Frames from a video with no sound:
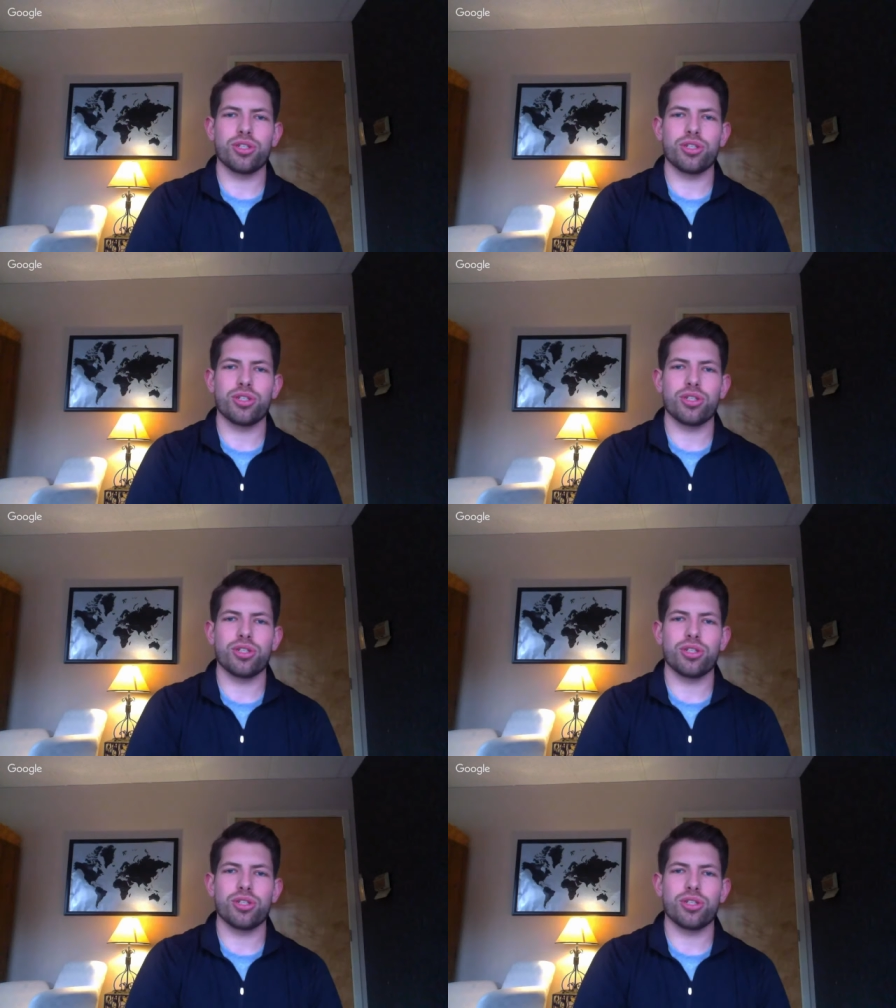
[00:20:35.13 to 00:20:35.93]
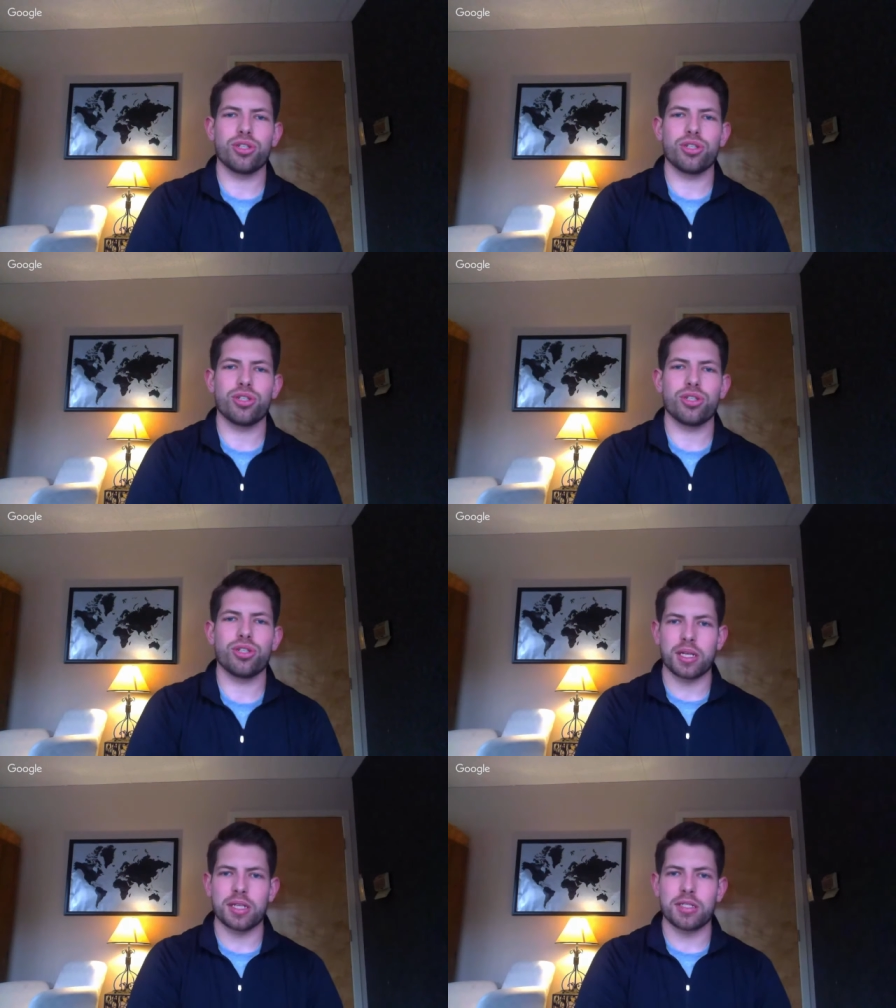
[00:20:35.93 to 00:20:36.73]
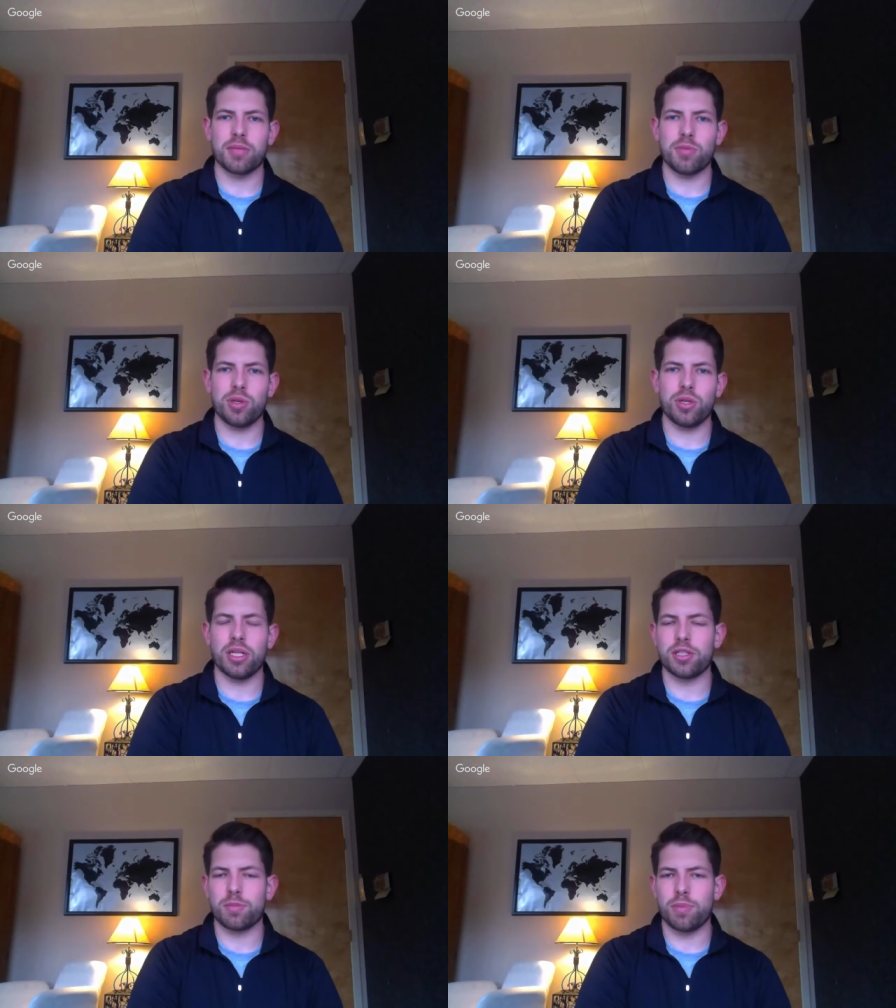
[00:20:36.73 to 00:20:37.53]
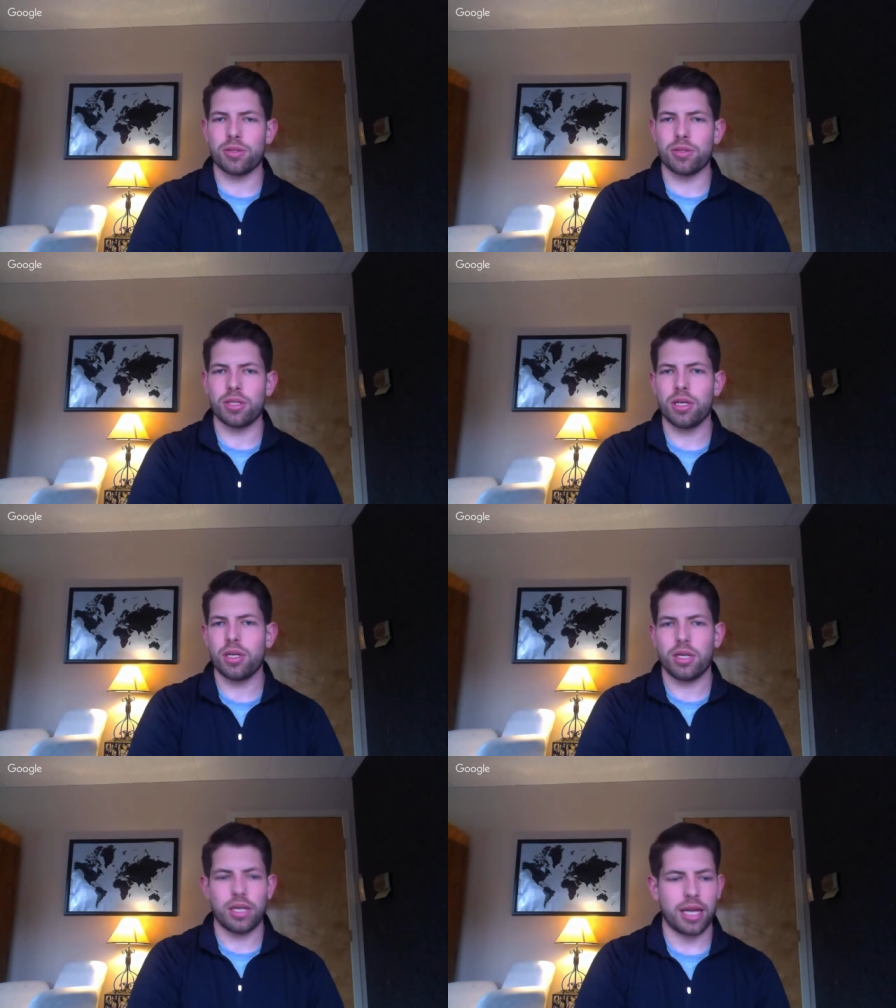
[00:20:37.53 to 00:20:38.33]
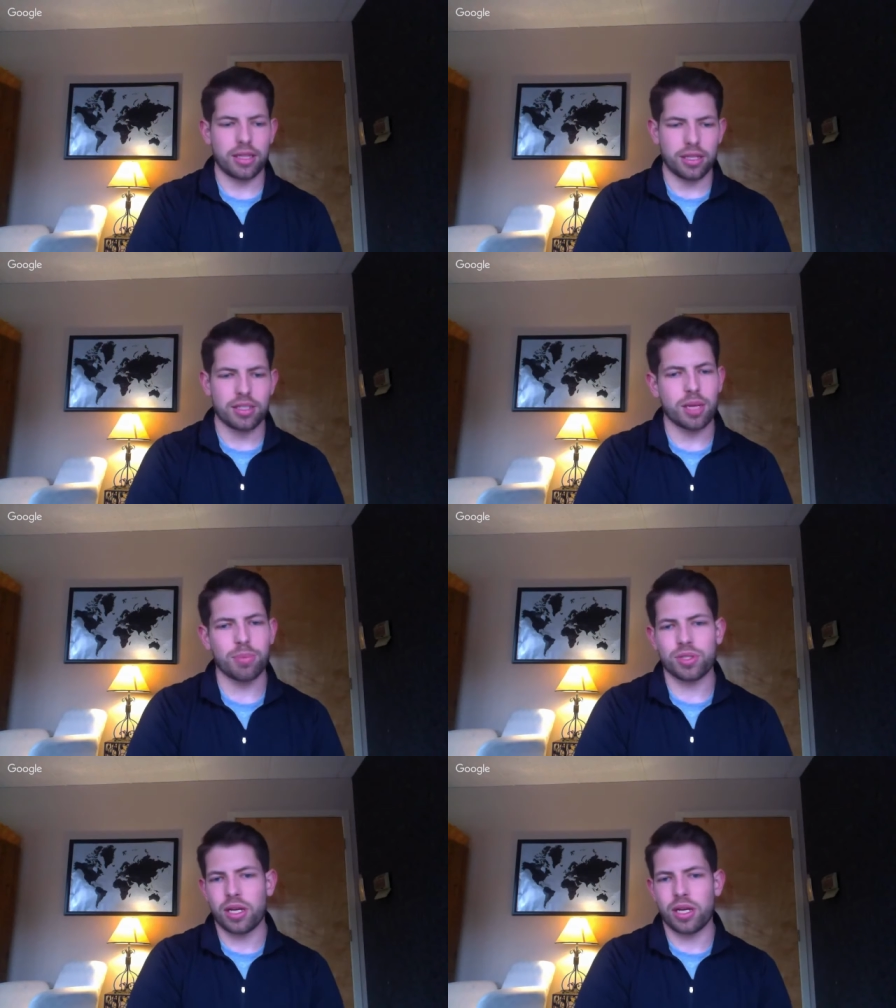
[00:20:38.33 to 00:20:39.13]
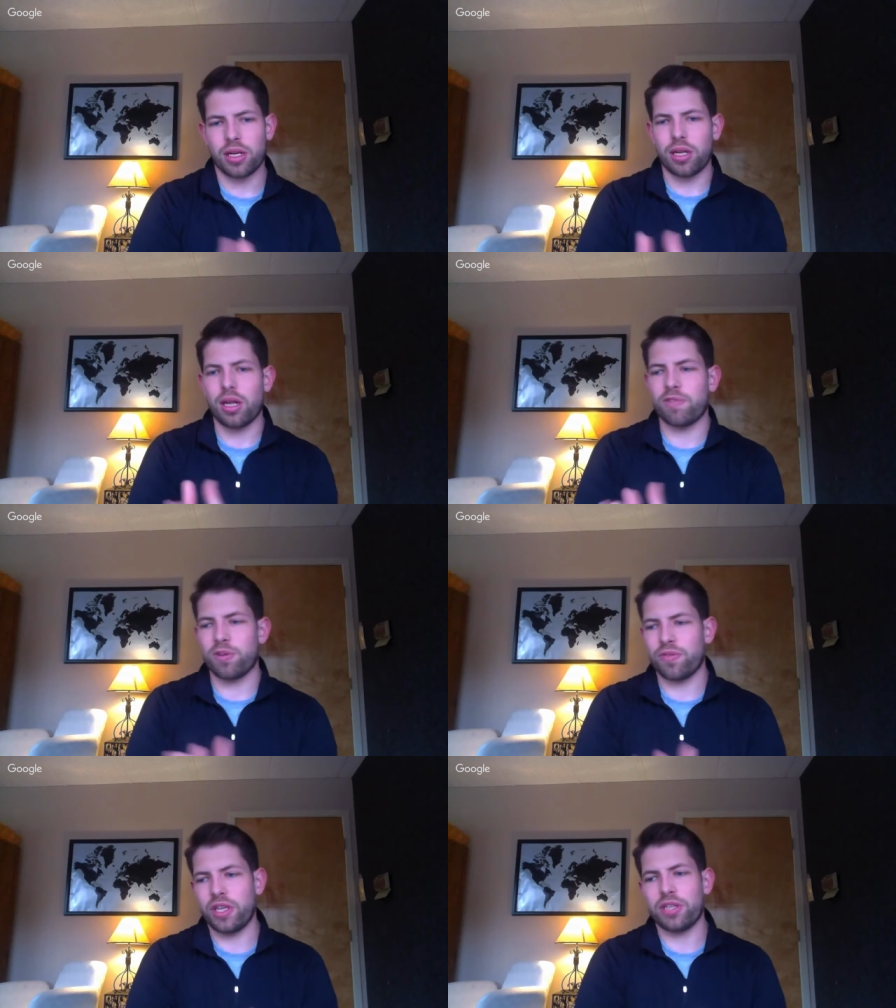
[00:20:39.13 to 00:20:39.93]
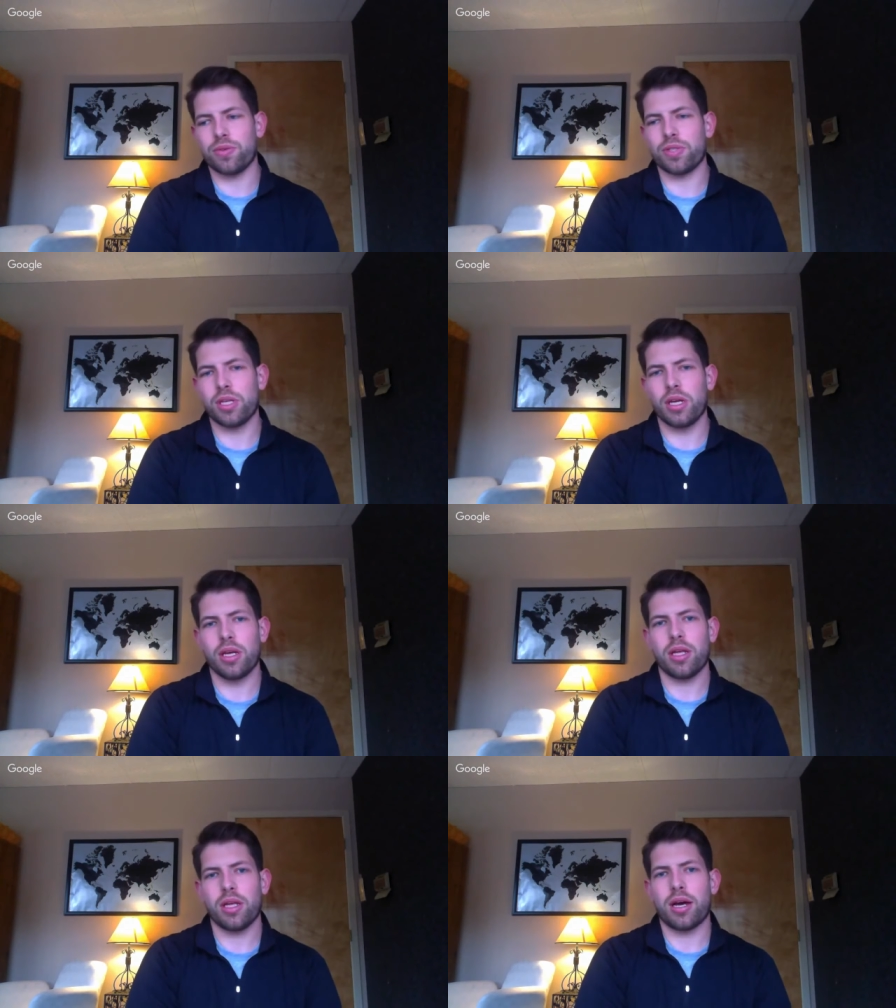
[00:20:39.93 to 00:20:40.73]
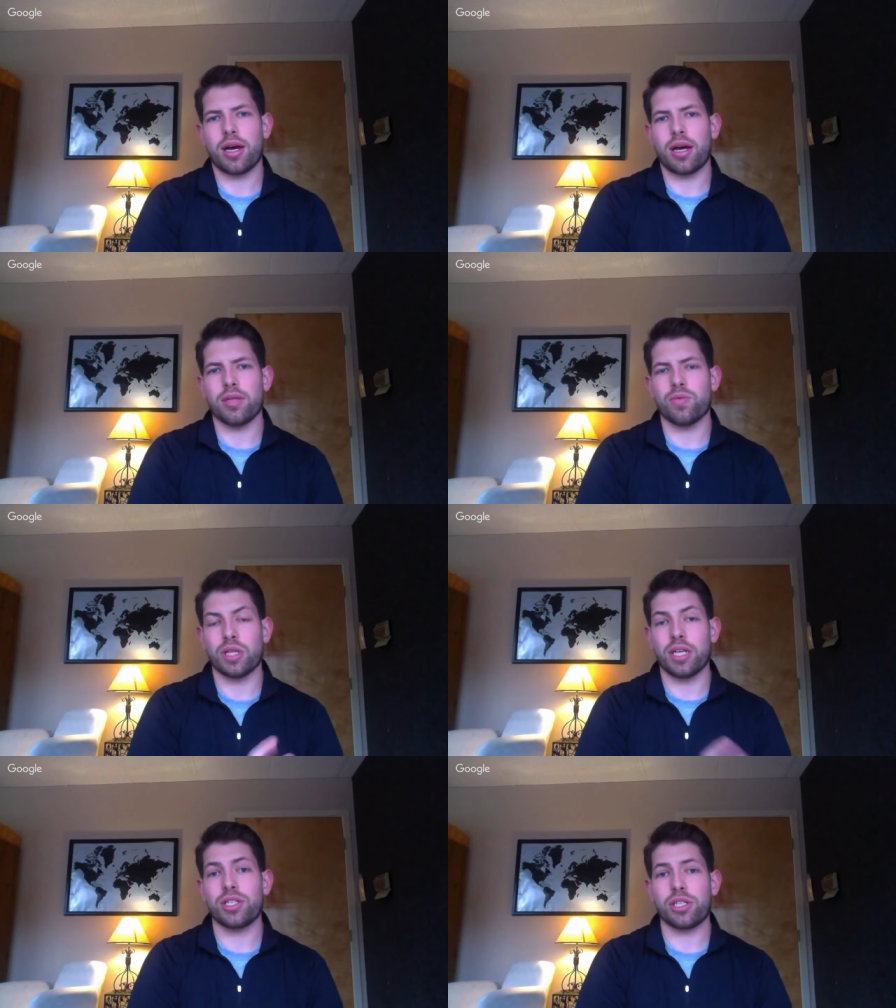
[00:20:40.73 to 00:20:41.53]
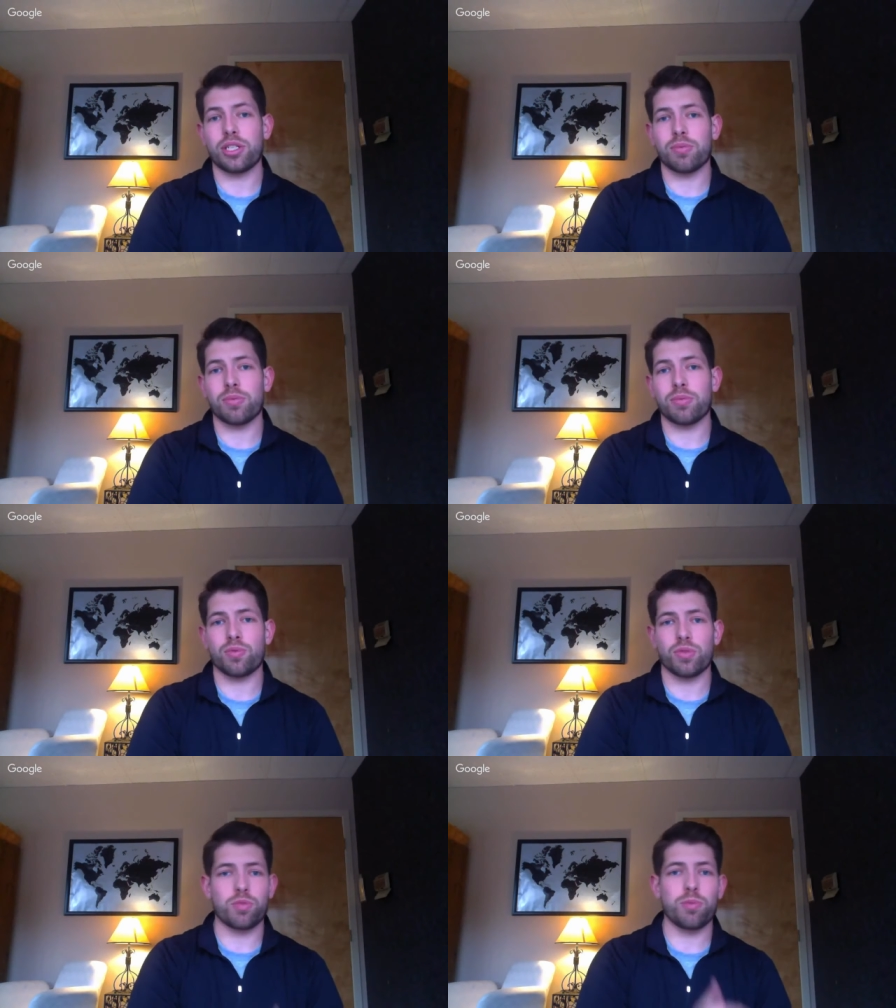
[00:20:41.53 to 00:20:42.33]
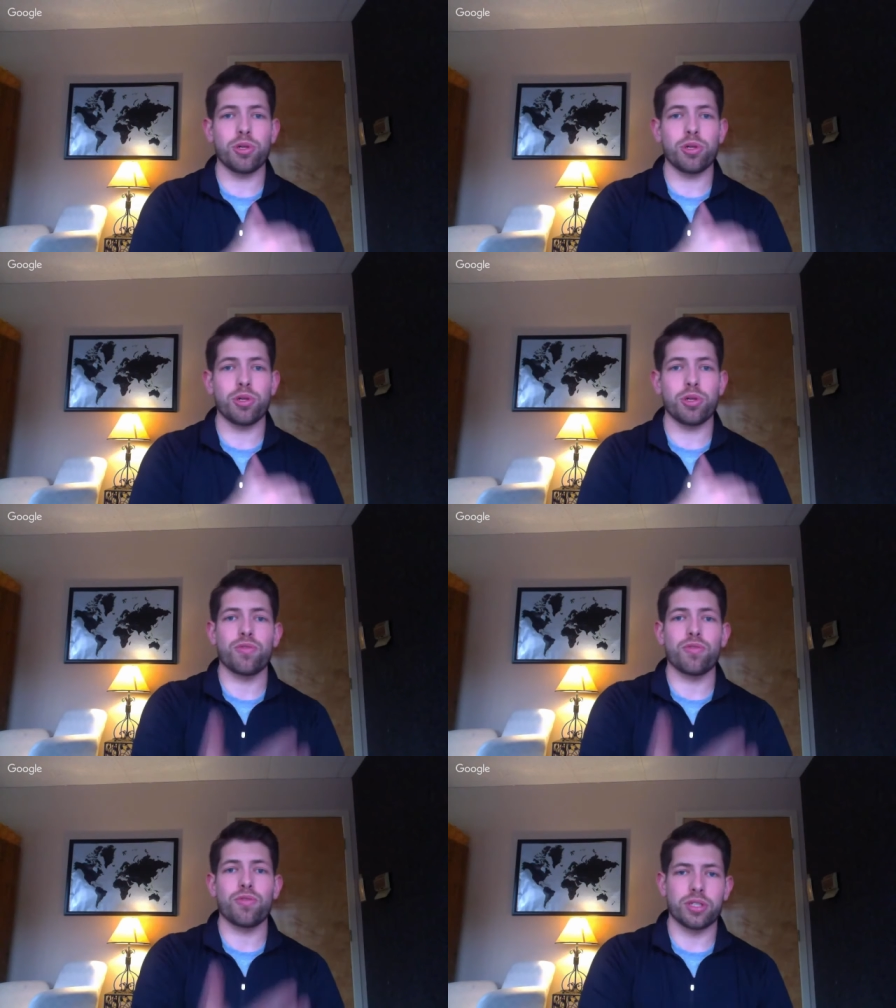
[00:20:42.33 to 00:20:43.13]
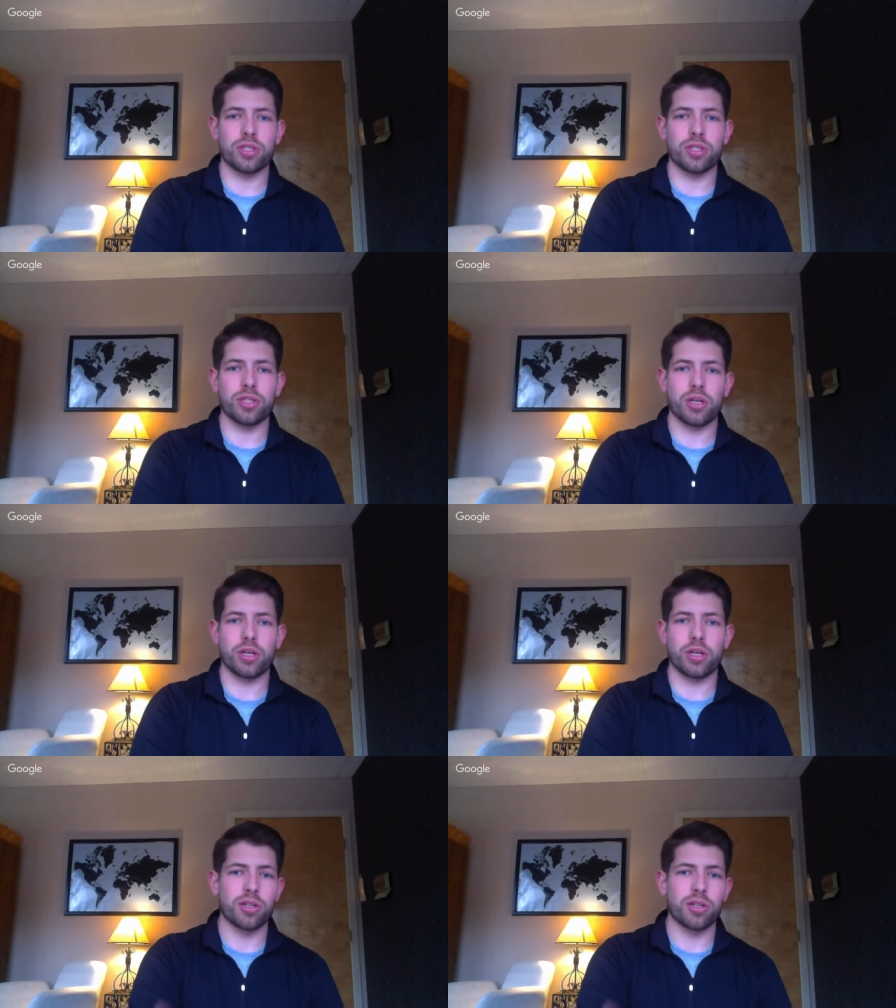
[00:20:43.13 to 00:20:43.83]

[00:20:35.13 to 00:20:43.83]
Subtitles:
Because hopefully what's happening as the community is built at the Disciples Night and in other venues, relationships will spill over into other parts of life.